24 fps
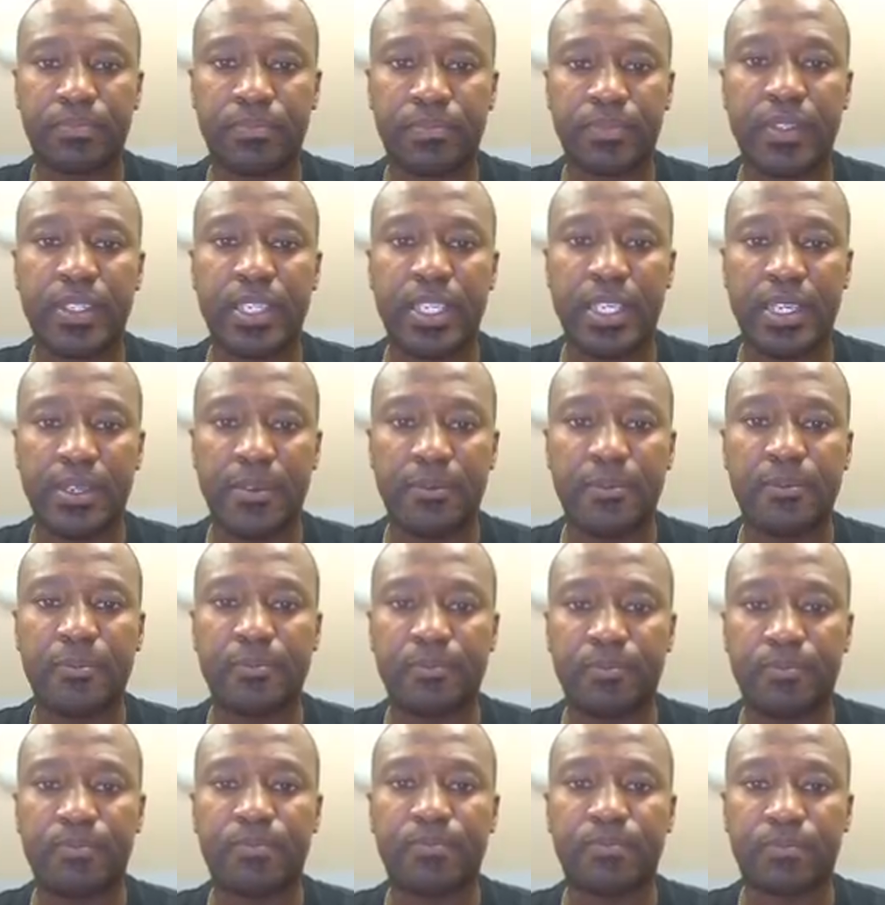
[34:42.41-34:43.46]
Yep,
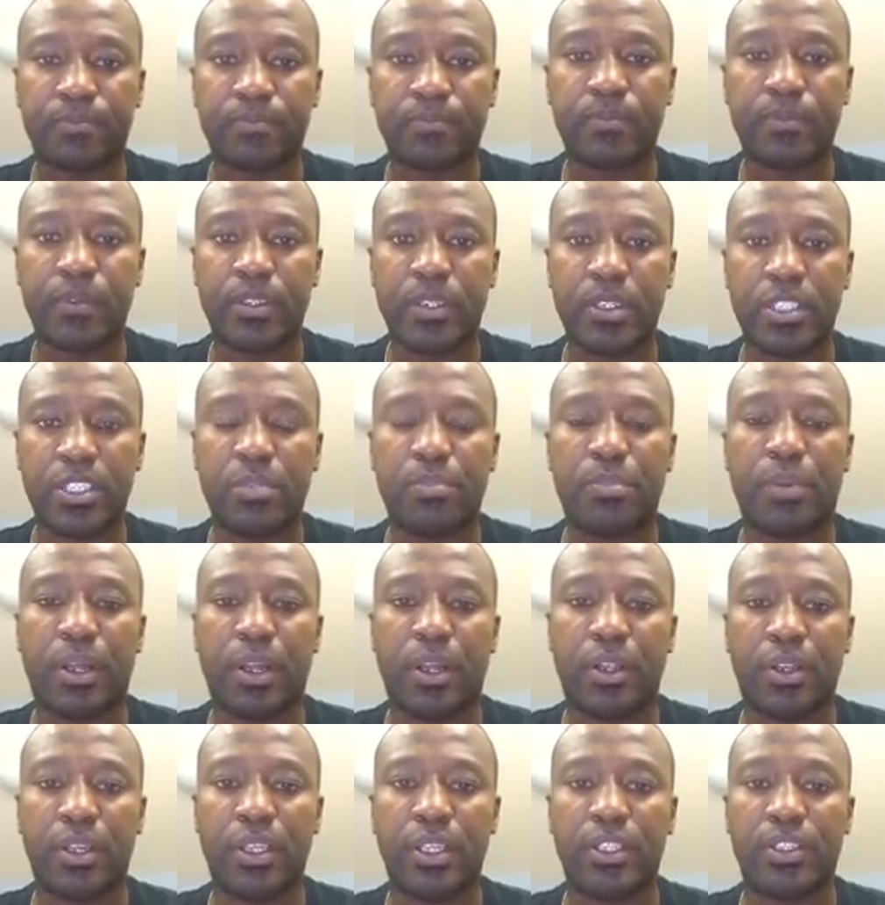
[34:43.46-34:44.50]
spot
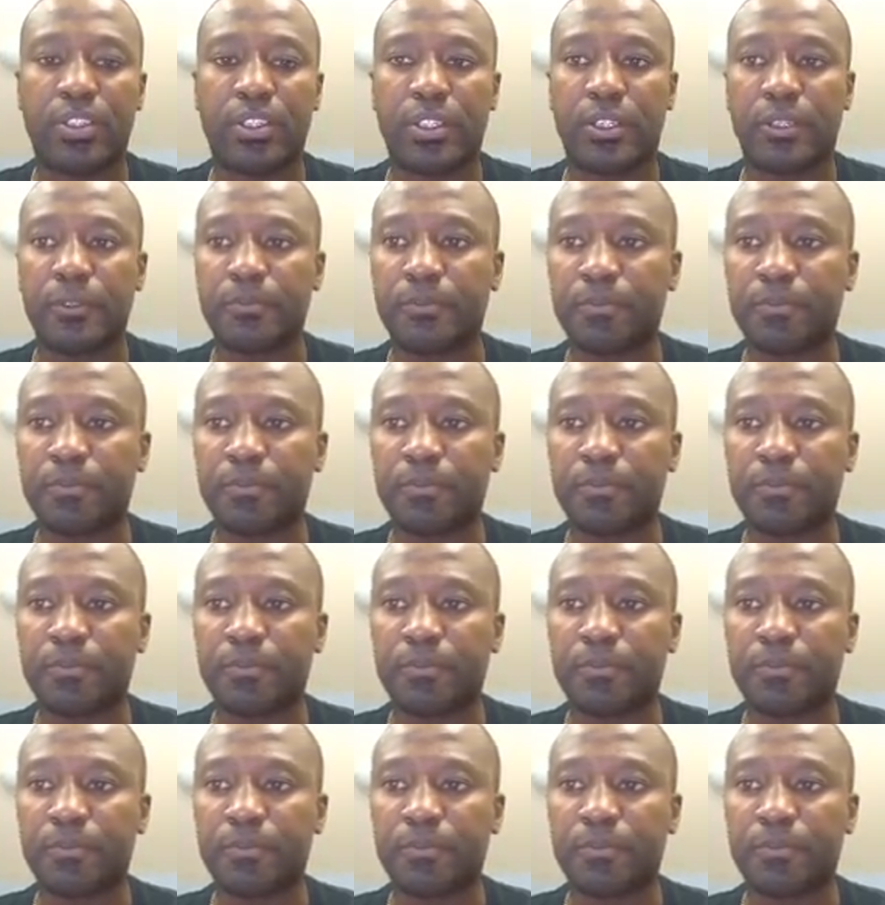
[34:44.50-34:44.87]
on, Lisa.